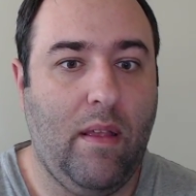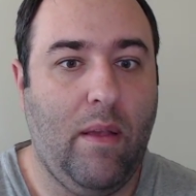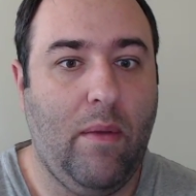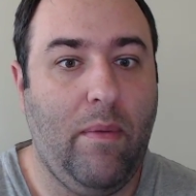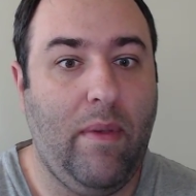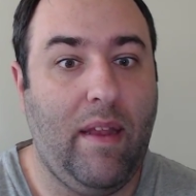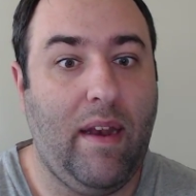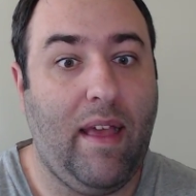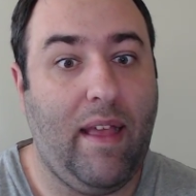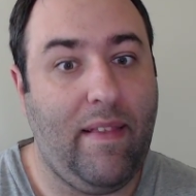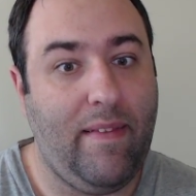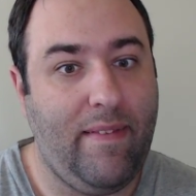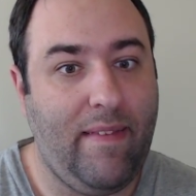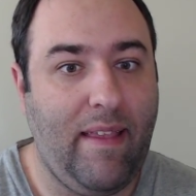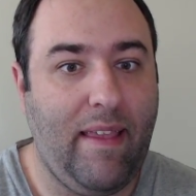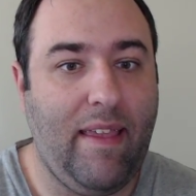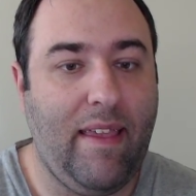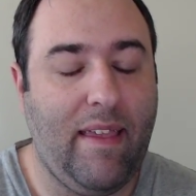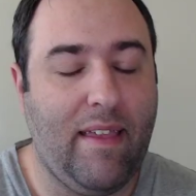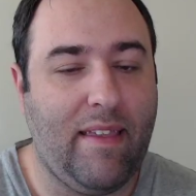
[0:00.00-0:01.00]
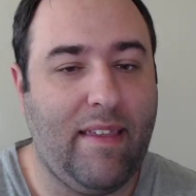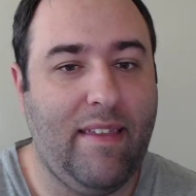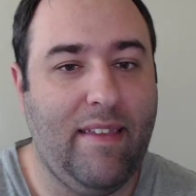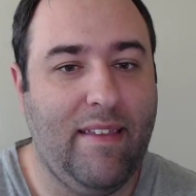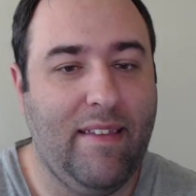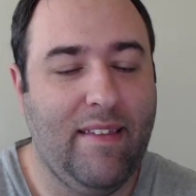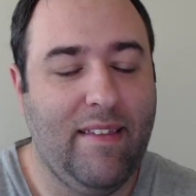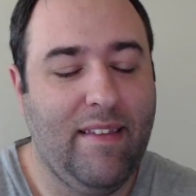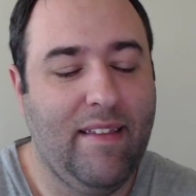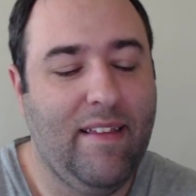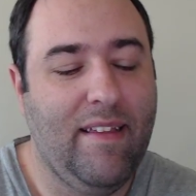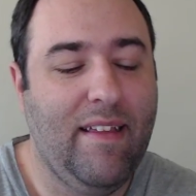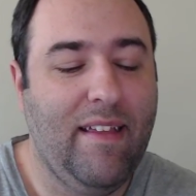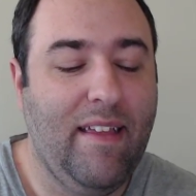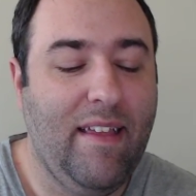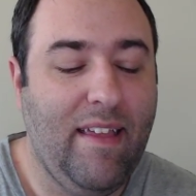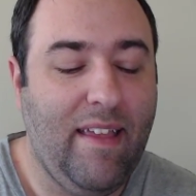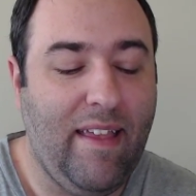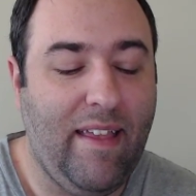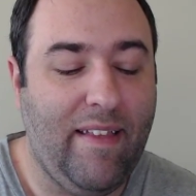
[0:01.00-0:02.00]
when Isaac
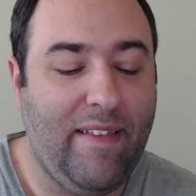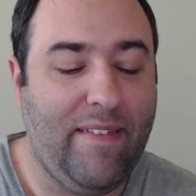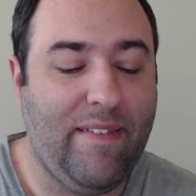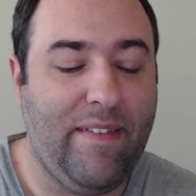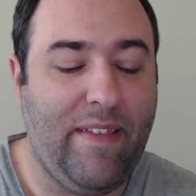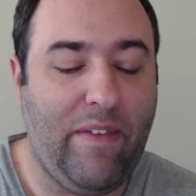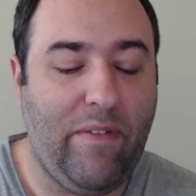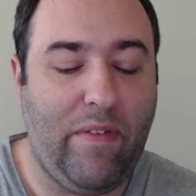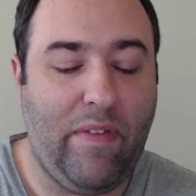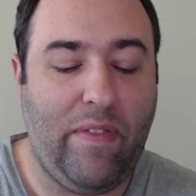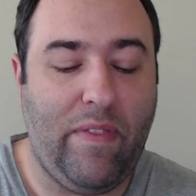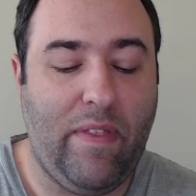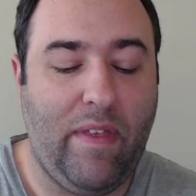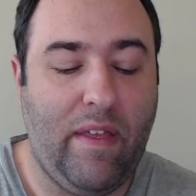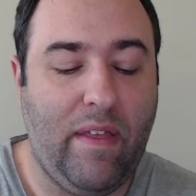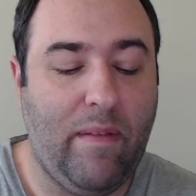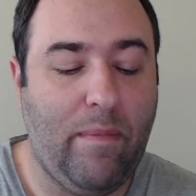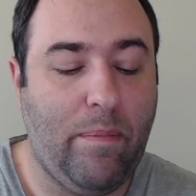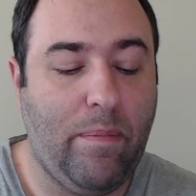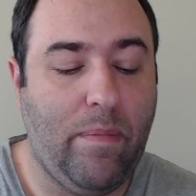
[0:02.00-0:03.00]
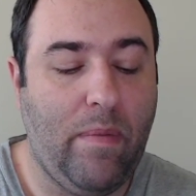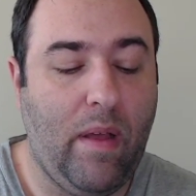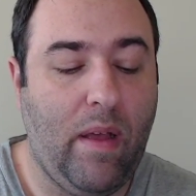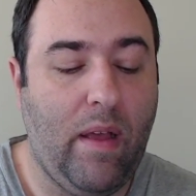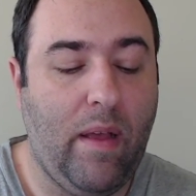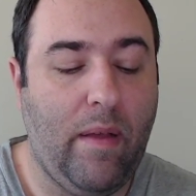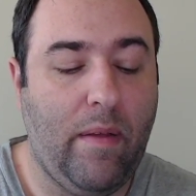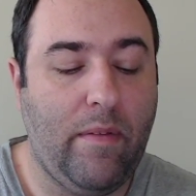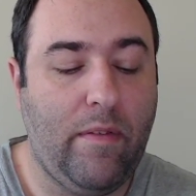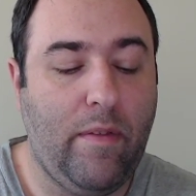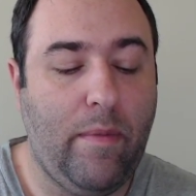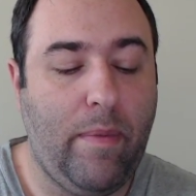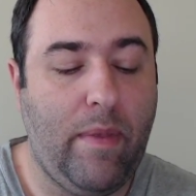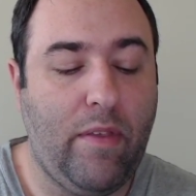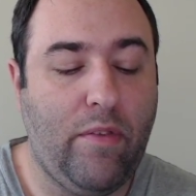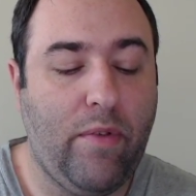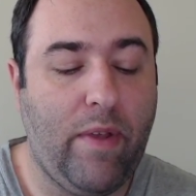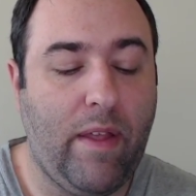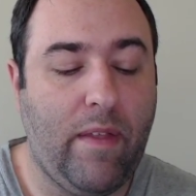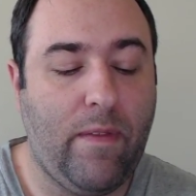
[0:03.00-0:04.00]
is leaving the, uh, to be
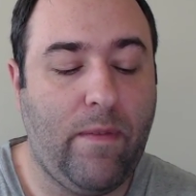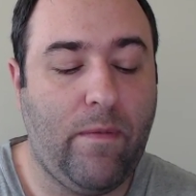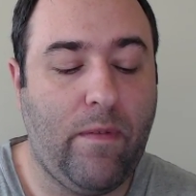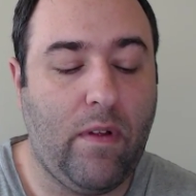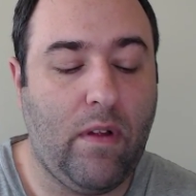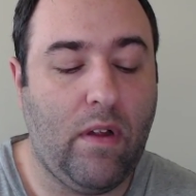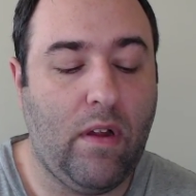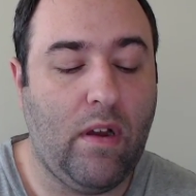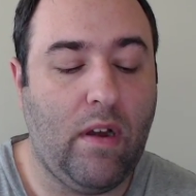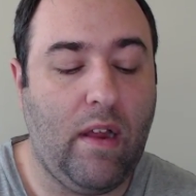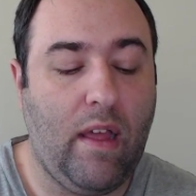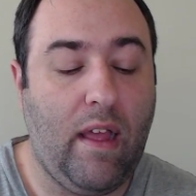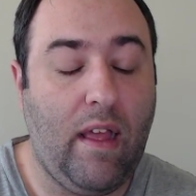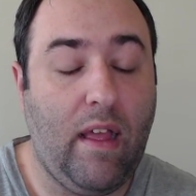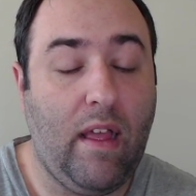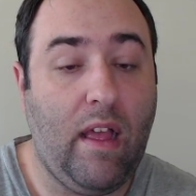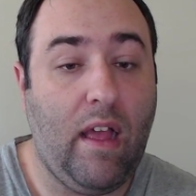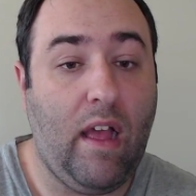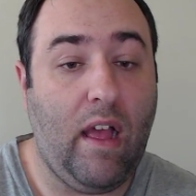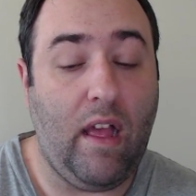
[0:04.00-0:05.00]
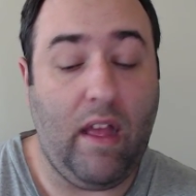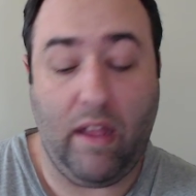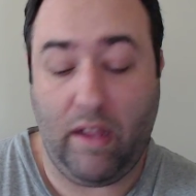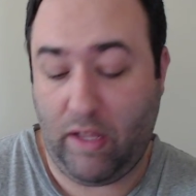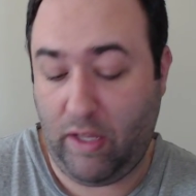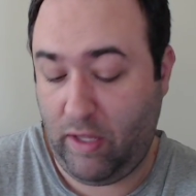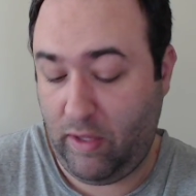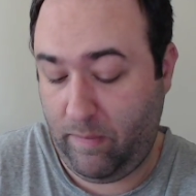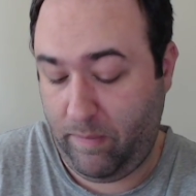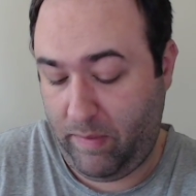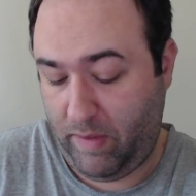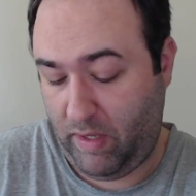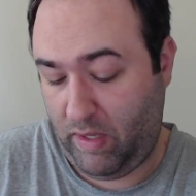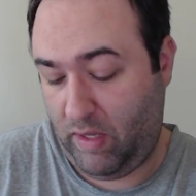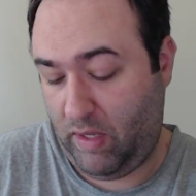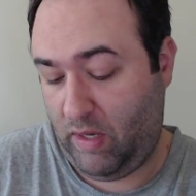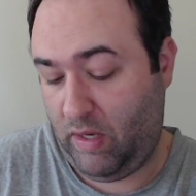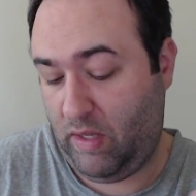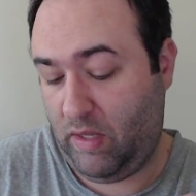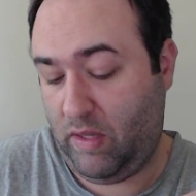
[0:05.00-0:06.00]
transferred, uh,
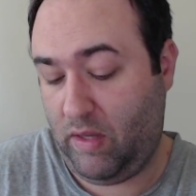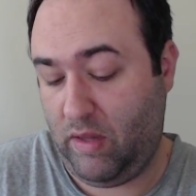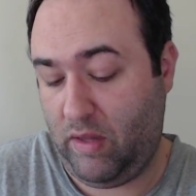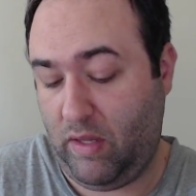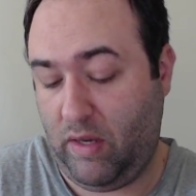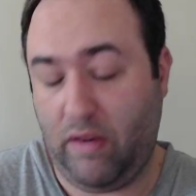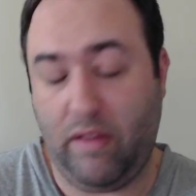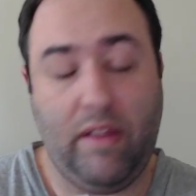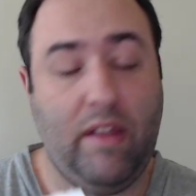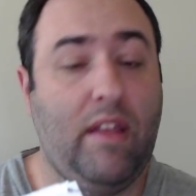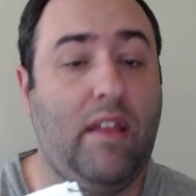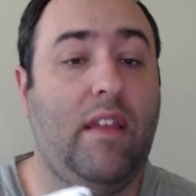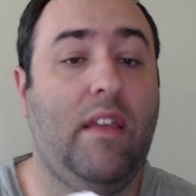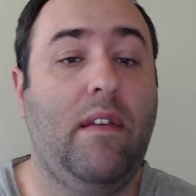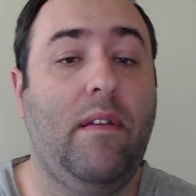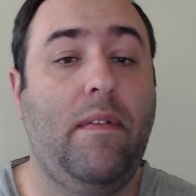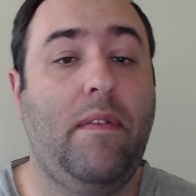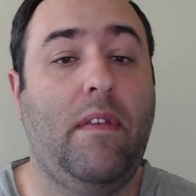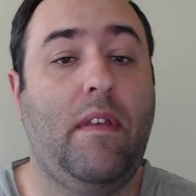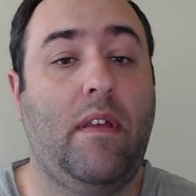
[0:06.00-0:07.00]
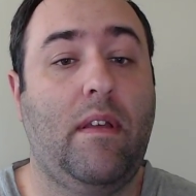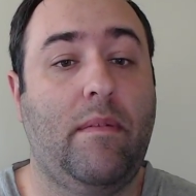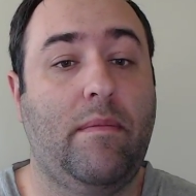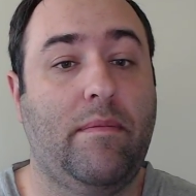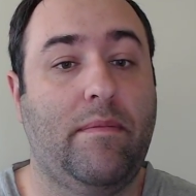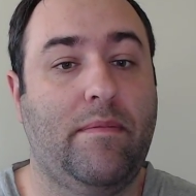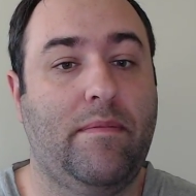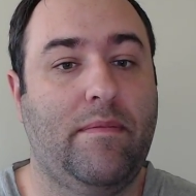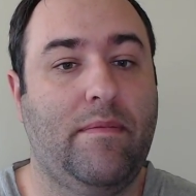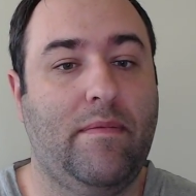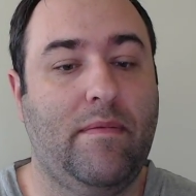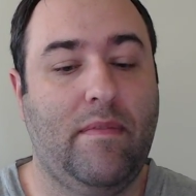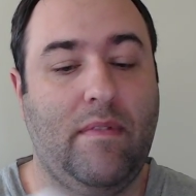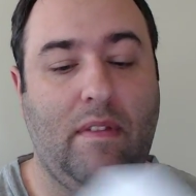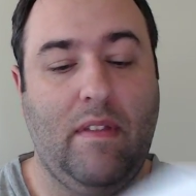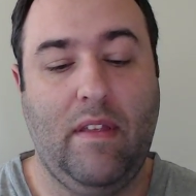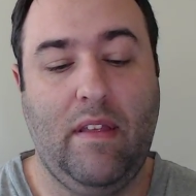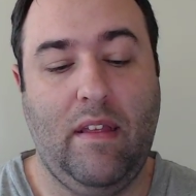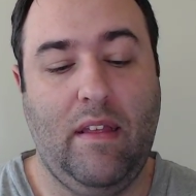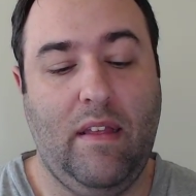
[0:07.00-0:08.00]
Cupid literally kills him.
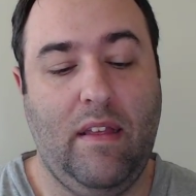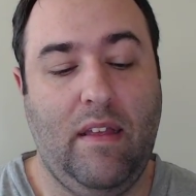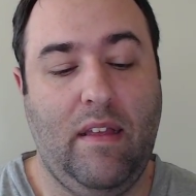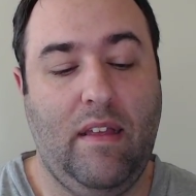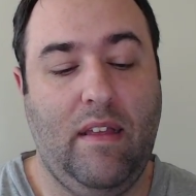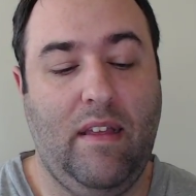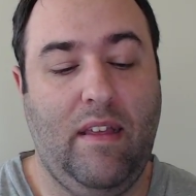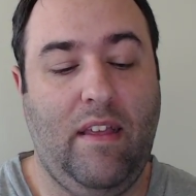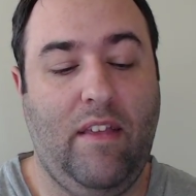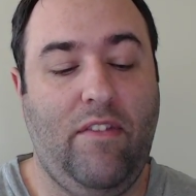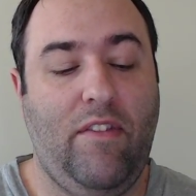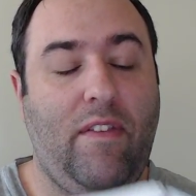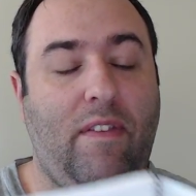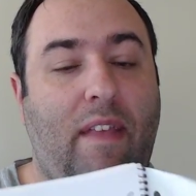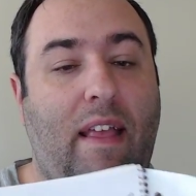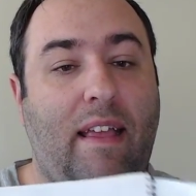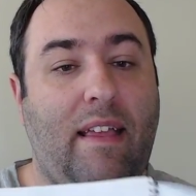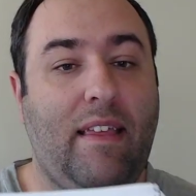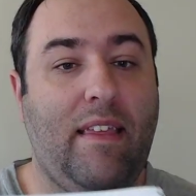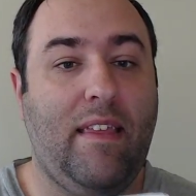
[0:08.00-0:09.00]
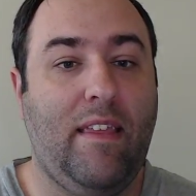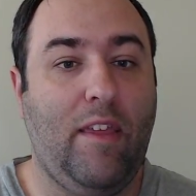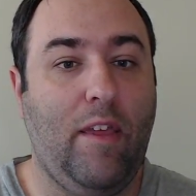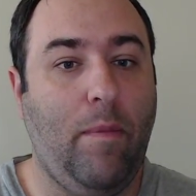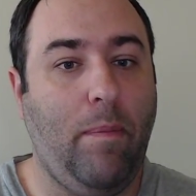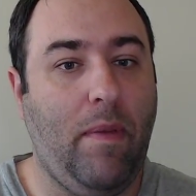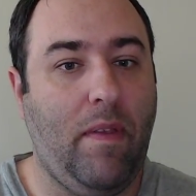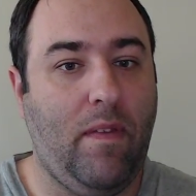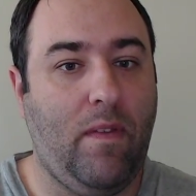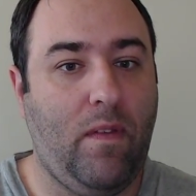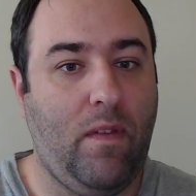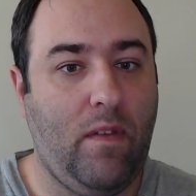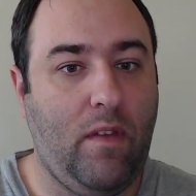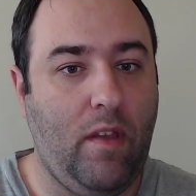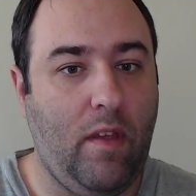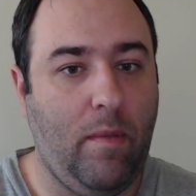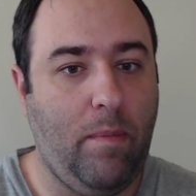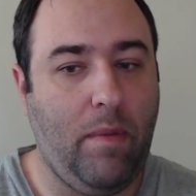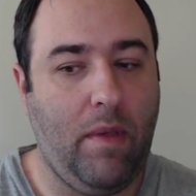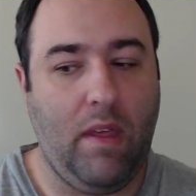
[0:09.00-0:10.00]
Which is like, Cupid's
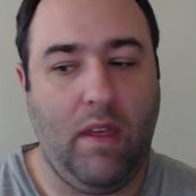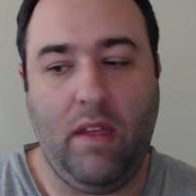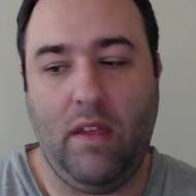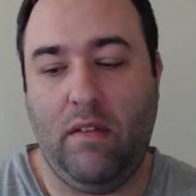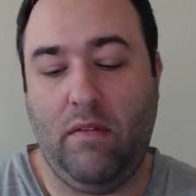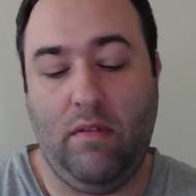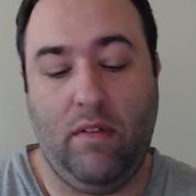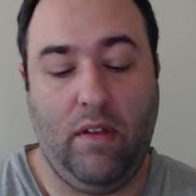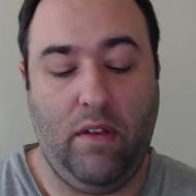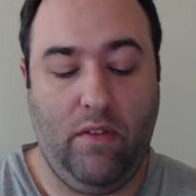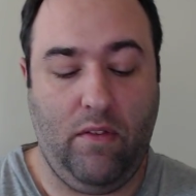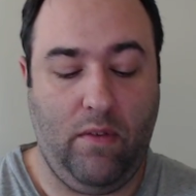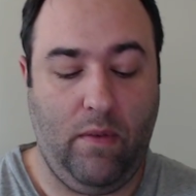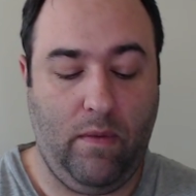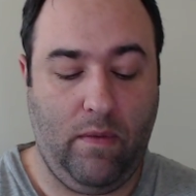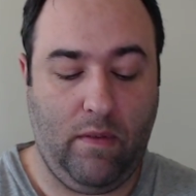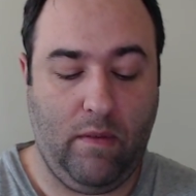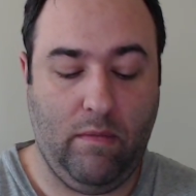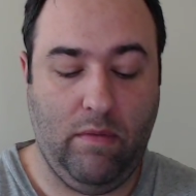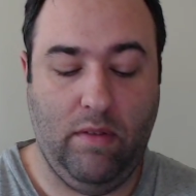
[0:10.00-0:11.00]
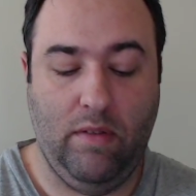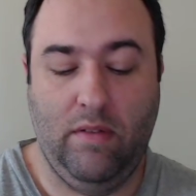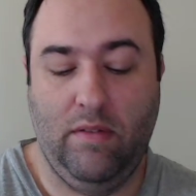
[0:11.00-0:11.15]
stupid, and literally shoots him.